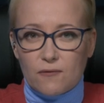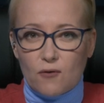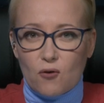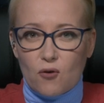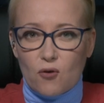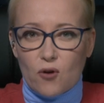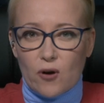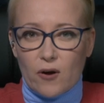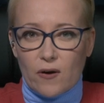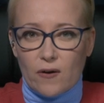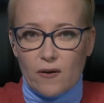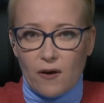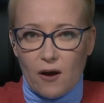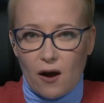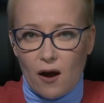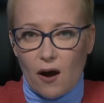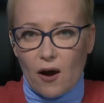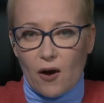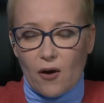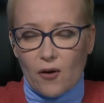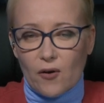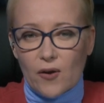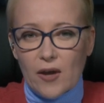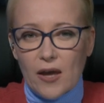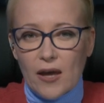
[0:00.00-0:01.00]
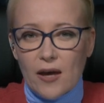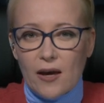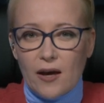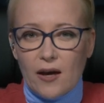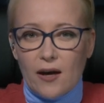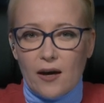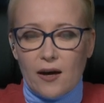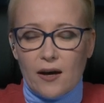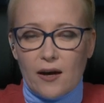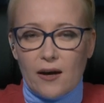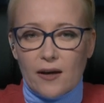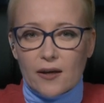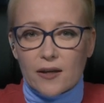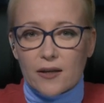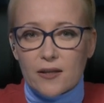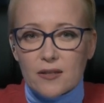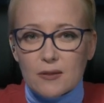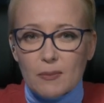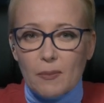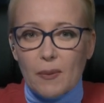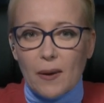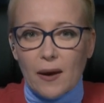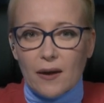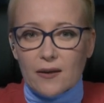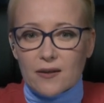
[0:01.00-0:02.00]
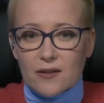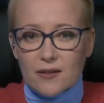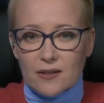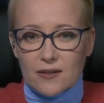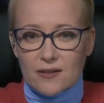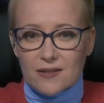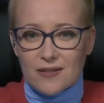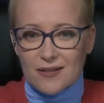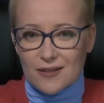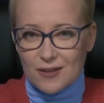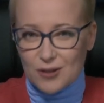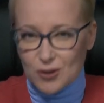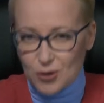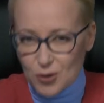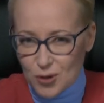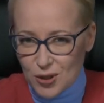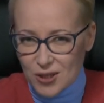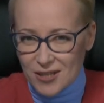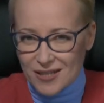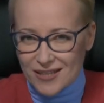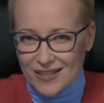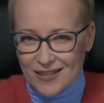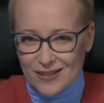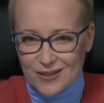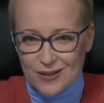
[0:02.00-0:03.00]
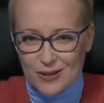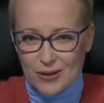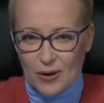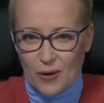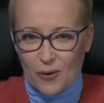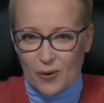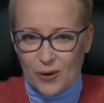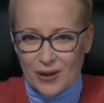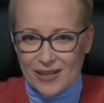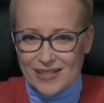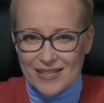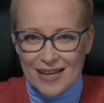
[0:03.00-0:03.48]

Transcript: for our uh, independence, as you see. So it